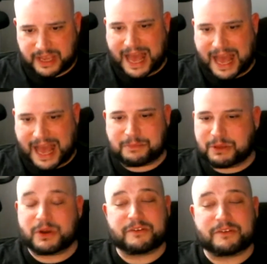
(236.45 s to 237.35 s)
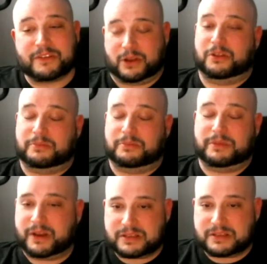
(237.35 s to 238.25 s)
whatever they call them nowadays.
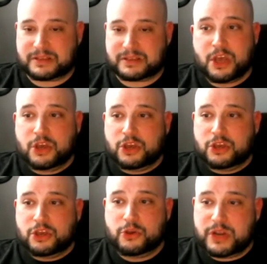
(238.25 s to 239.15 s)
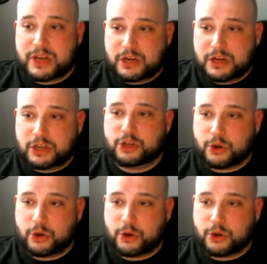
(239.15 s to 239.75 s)
You didn't go to one of these places.